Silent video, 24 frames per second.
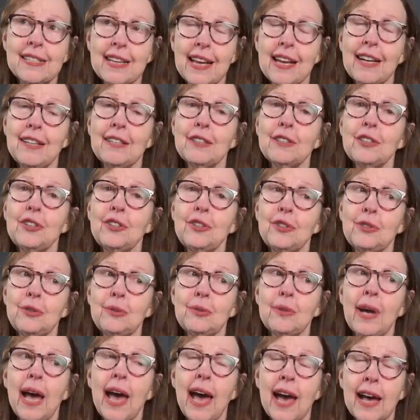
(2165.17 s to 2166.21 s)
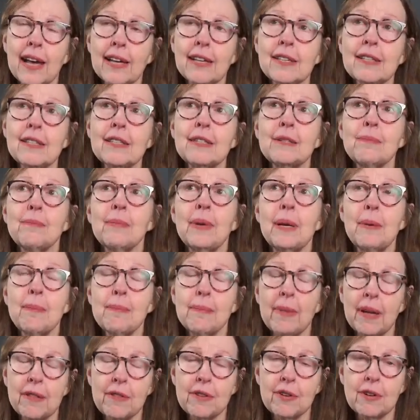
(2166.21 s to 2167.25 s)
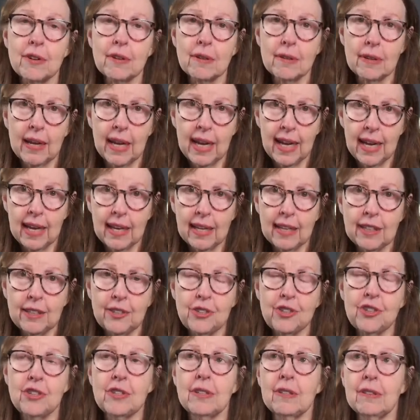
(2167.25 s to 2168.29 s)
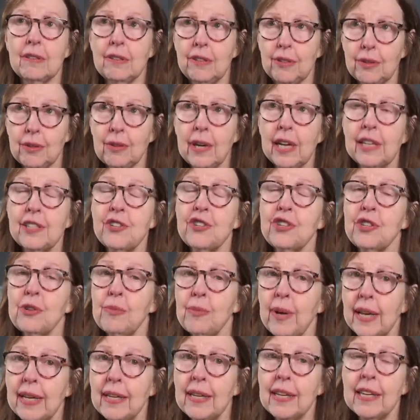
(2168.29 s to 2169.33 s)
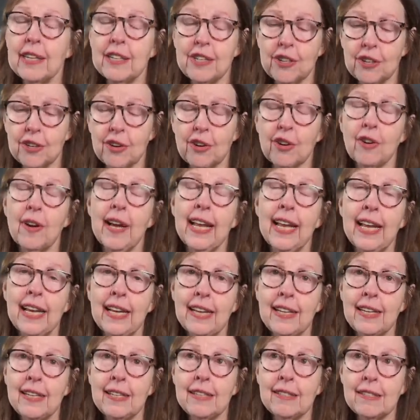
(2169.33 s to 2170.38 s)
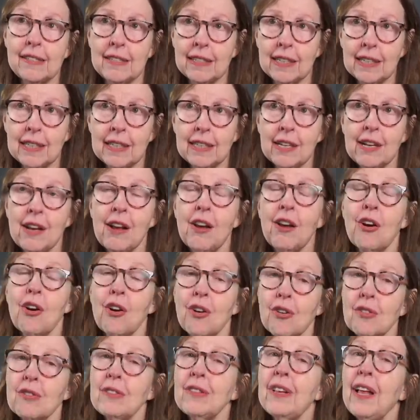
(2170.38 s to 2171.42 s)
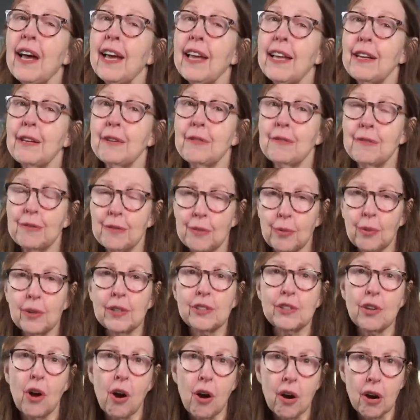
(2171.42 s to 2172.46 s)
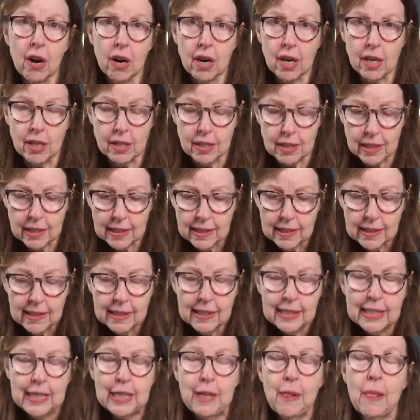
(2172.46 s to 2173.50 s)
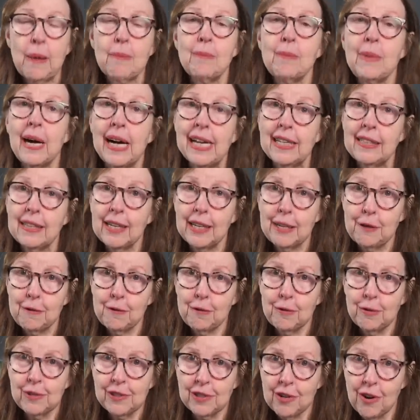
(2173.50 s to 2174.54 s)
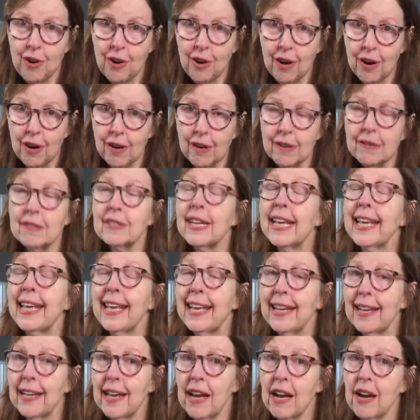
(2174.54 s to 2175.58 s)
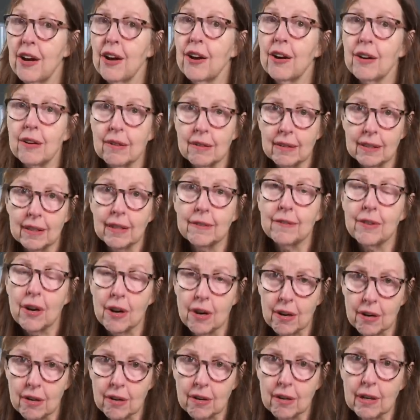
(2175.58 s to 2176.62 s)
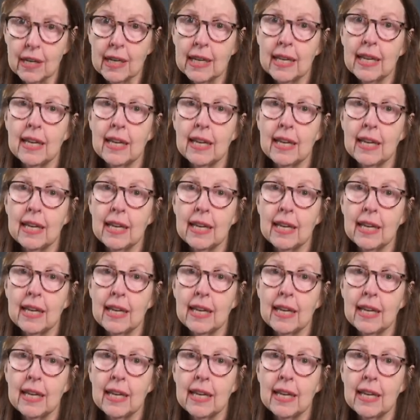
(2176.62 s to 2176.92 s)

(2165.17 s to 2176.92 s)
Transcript: tell you as my mother aged you know as she went into her 80s her life was hard my life was hard taking care of her